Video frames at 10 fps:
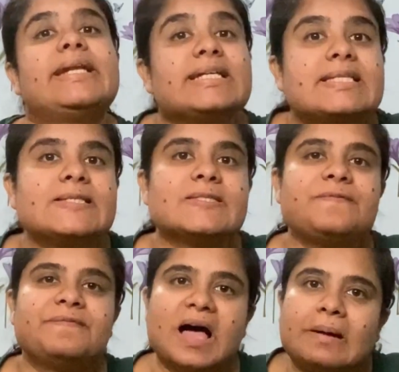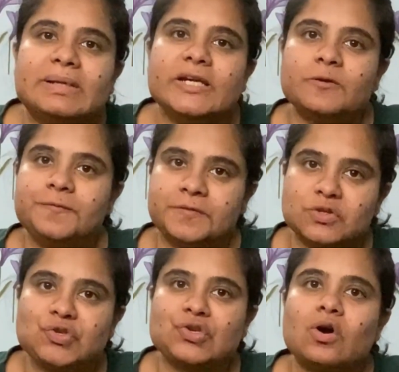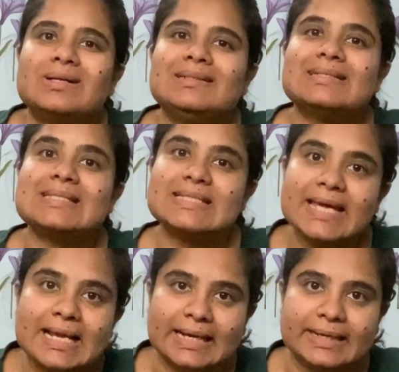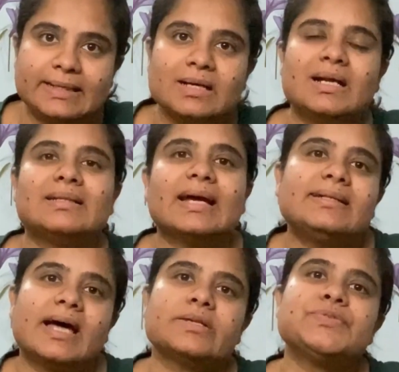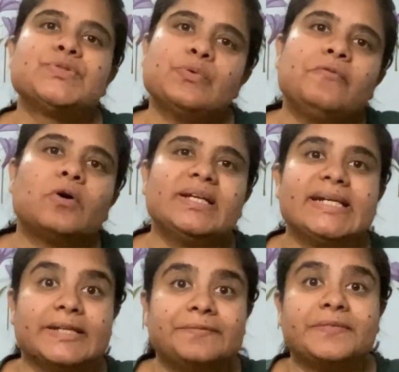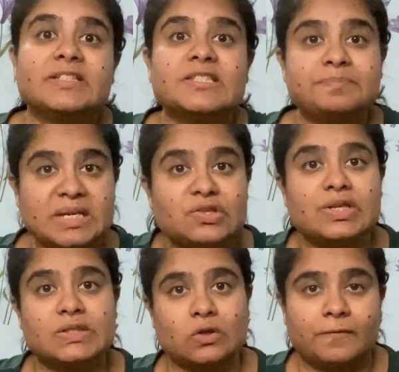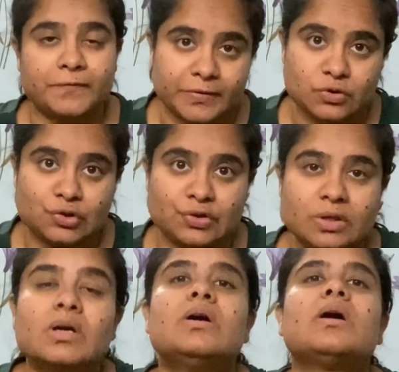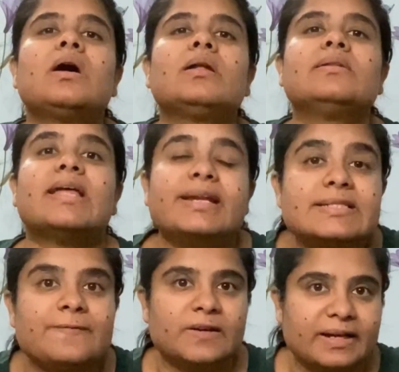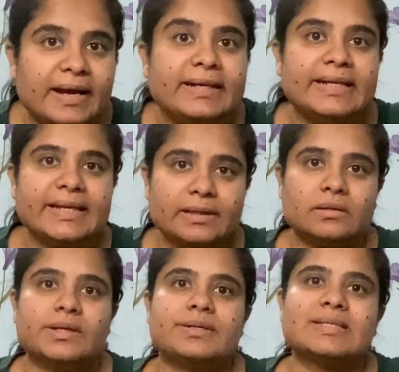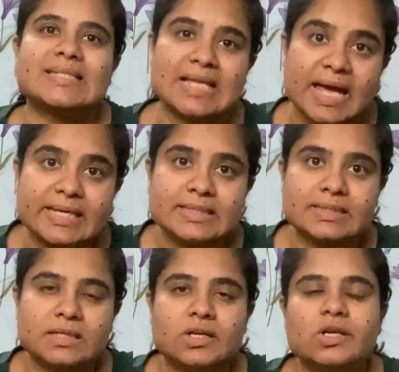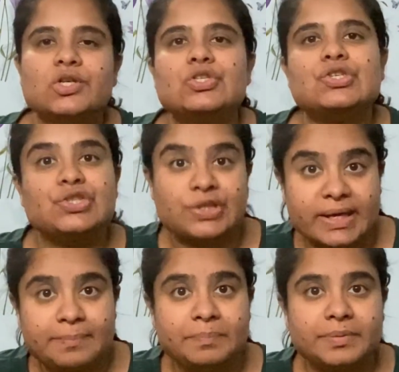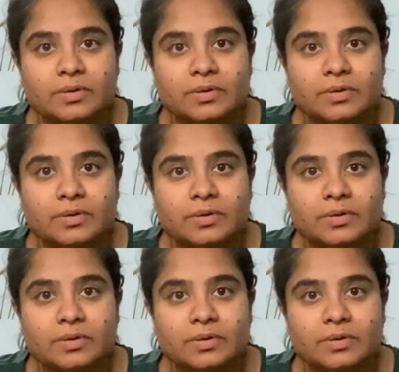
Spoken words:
exists a family of fish called cichlid that has 240 different species of fish. There is a variety in their size, shape,